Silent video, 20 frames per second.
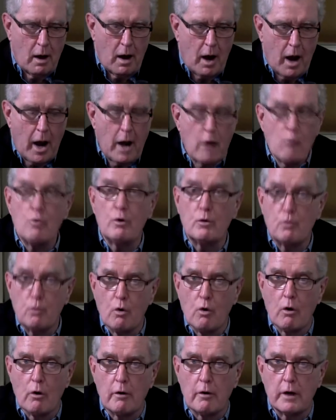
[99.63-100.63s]
I would
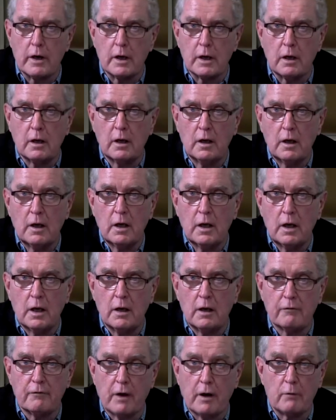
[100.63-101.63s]
worry
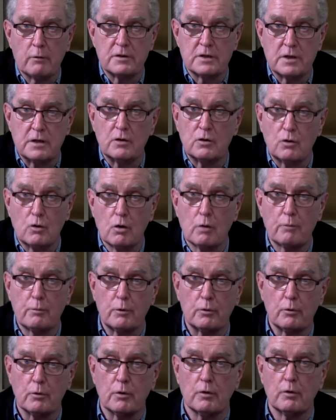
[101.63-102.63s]
if I was in the
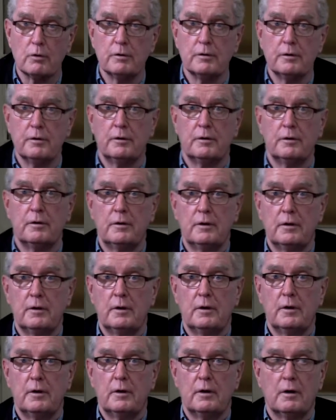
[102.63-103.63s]
corporate world.
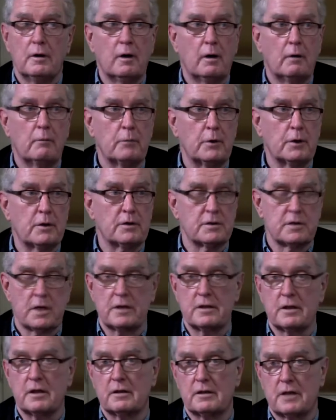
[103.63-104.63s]
Because
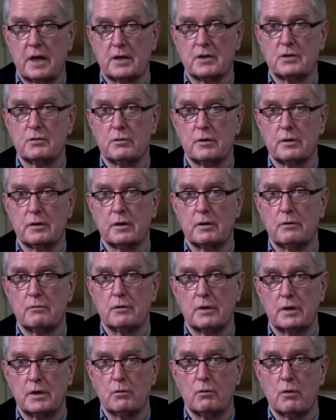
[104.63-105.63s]
I think that's where they
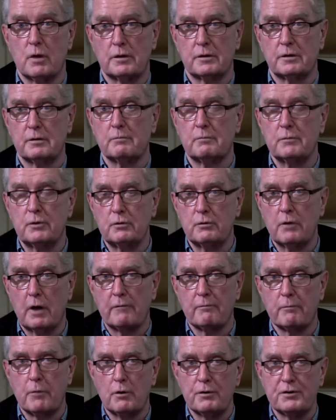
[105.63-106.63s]
really want to. You
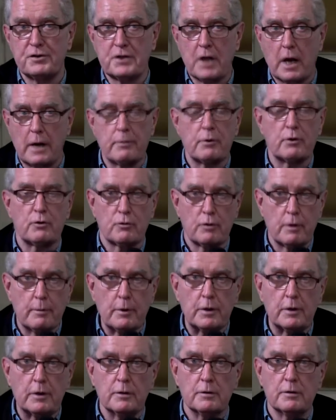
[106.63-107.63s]
have both cyber
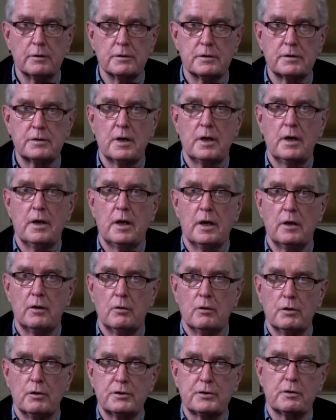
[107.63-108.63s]
criminals and
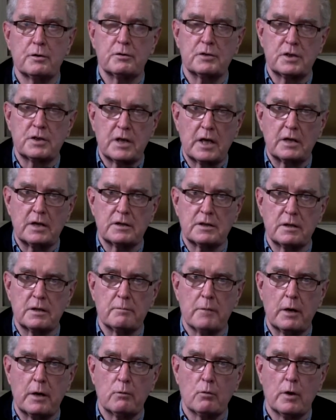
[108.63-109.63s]
also states that
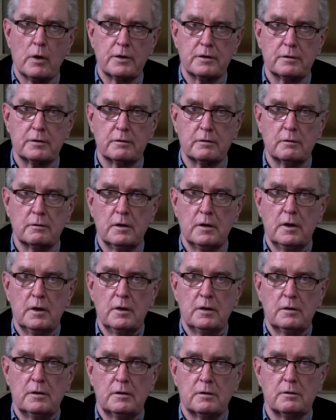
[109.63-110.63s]
might want
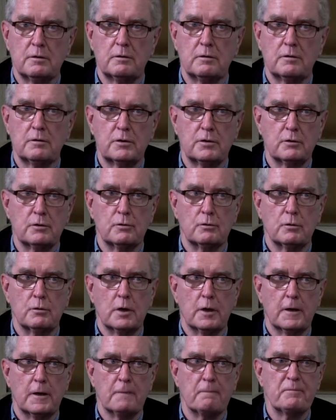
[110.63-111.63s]
to
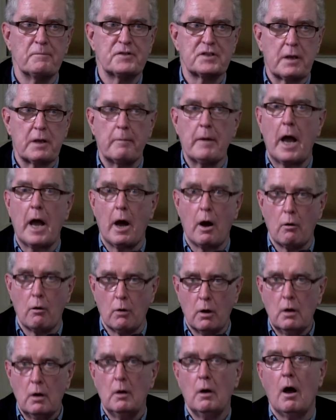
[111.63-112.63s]
somehow
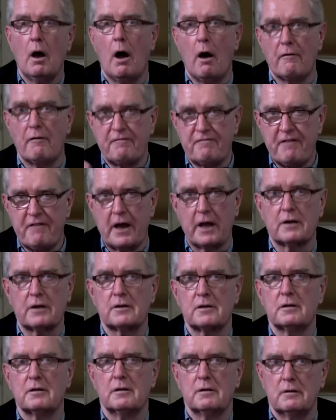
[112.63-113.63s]

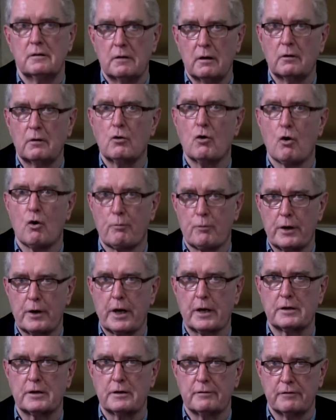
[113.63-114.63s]
affect corporate
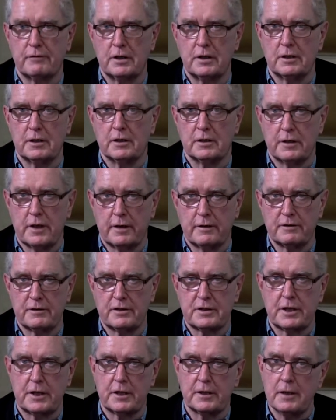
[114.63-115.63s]
activity in another
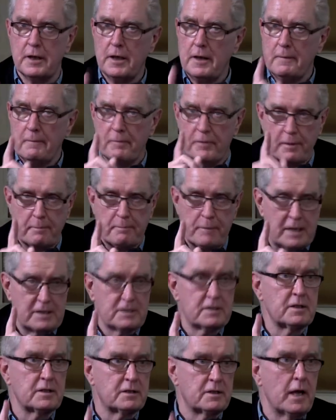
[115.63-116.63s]
state. The
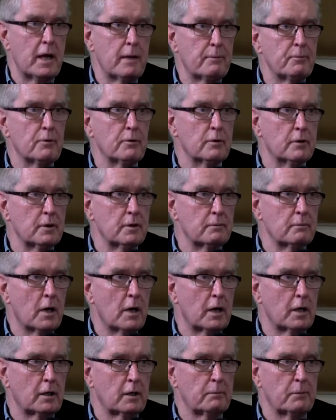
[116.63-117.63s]
best example, in
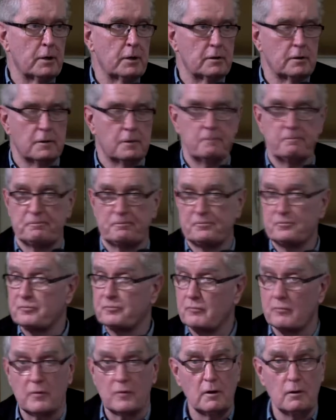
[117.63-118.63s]
my opinion,
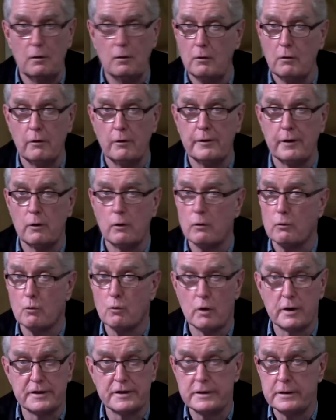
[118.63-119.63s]
although it
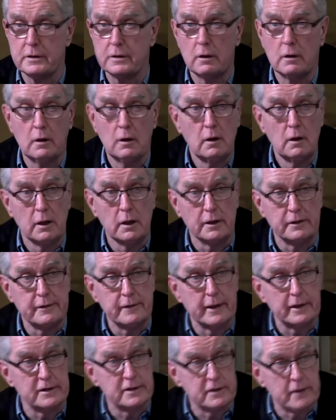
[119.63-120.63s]
wasn't,
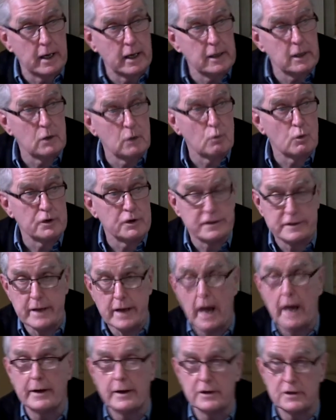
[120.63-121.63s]
they said it was
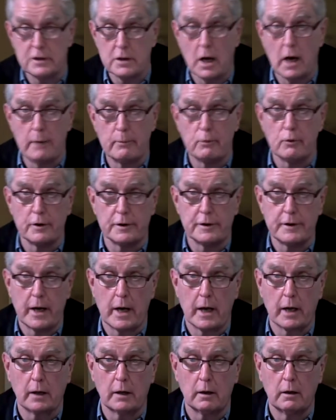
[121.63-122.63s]
not a cyber
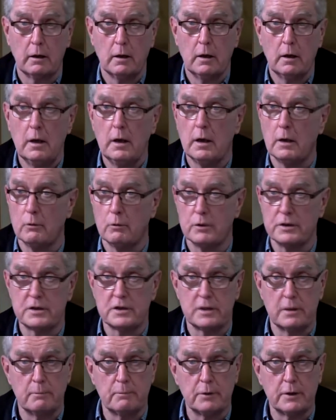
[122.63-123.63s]
attack, it was
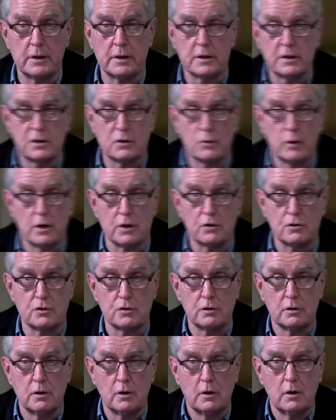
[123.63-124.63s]
simply a
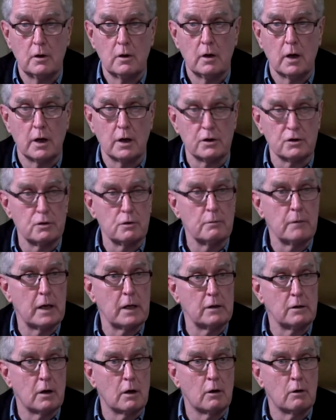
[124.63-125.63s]
switch. As you
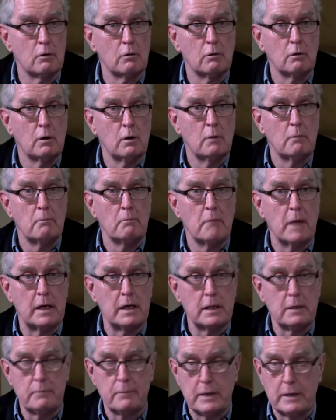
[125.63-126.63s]
may know,
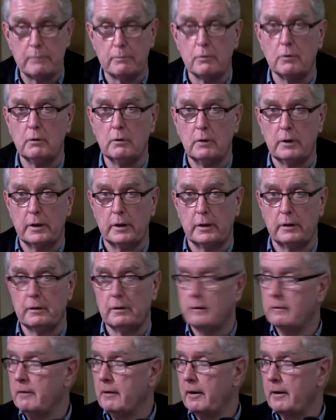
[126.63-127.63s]
many people in